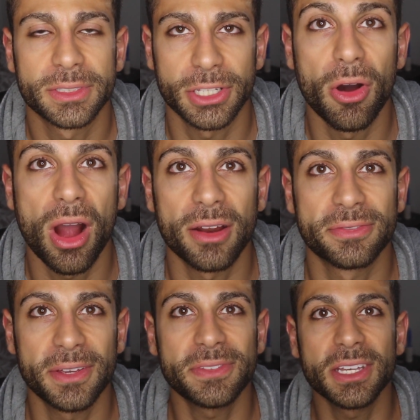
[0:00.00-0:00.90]
So our
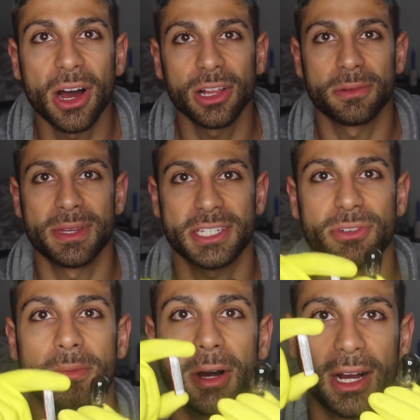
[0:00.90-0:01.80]
fifty dollar
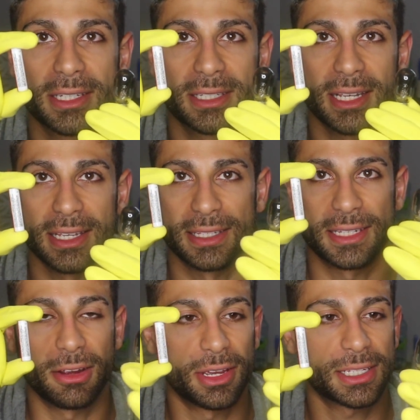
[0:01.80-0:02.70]
mystery box is
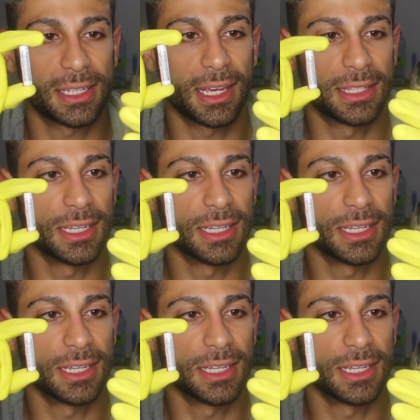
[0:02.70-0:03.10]
seriously a